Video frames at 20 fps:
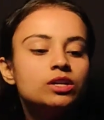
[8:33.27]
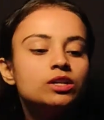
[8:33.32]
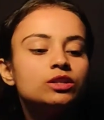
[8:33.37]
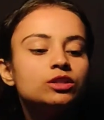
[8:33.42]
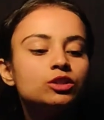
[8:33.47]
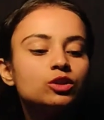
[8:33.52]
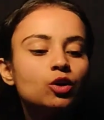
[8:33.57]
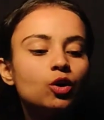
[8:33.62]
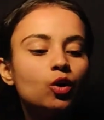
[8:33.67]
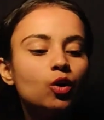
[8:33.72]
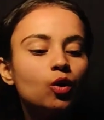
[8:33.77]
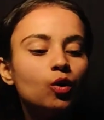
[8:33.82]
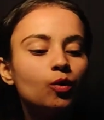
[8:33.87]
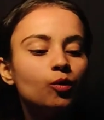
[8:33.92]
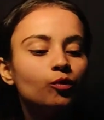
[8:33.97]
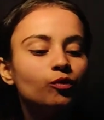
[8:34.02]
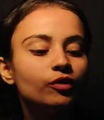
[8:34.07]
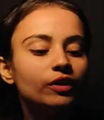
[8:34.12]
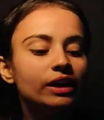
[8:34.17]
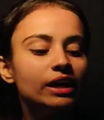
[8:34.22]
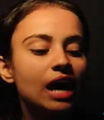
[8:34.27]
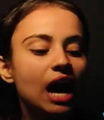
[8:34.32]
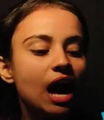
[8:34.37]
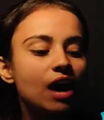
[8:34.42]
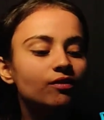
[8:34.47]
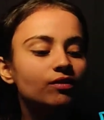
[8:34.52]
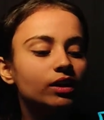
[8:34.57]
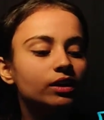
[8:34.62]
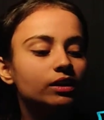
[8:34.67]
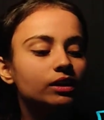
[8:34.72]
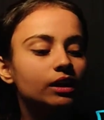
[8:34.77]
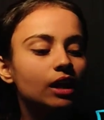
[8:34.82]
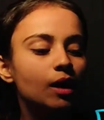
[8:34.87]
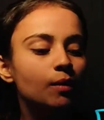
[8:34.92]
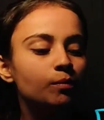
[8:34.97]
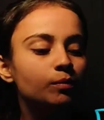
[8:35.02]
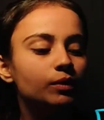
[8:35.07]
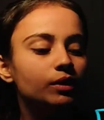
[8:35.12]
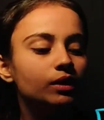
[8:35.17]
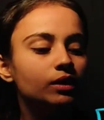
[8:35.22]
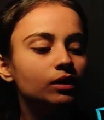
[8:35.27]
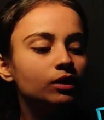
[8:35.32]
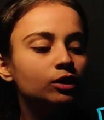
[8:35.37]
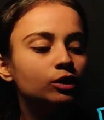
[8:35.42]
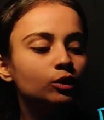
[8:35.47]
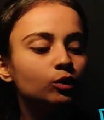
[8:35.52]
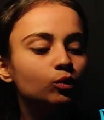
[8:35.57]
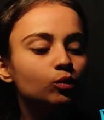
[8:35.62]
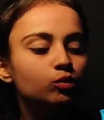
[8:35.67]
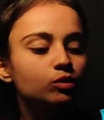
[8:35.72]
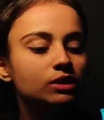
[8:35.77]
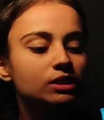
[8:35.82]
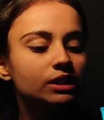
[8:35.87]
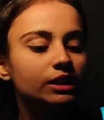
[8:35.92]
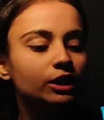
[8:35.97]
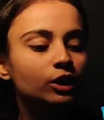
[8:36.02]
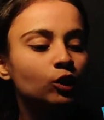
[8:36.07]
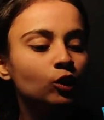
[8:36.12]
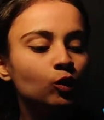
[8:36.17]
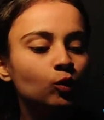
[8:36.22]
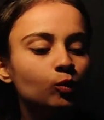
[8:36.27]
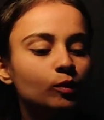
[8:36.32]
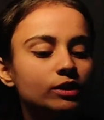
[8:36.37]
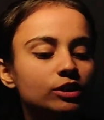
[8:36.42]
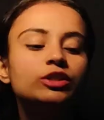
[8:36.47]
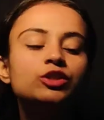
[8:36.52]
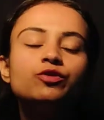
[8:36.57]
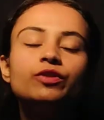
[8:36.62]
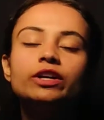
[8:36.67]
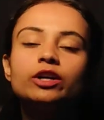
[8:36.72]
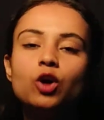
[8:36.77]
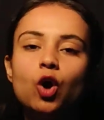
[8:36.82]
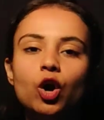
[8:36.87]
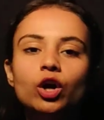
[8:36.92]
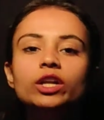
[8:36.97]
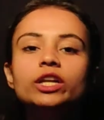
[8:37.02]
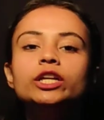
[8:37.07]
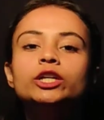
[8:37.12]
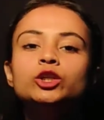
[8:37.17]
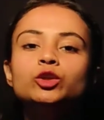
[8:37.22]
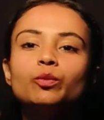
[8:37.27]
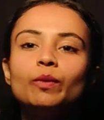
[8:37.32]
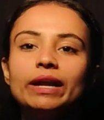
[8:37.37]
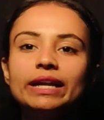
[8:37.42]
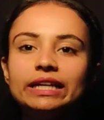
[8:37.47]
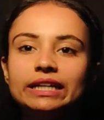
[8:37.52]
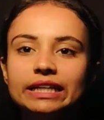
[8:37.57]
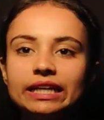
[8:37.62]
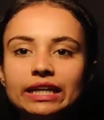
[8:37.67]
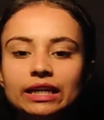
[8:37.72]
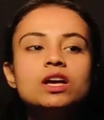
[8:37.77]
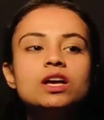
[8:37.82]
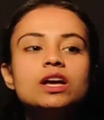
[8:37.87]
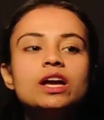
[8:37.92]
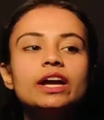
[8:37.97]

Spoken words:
So we have a number 20, which we call 20.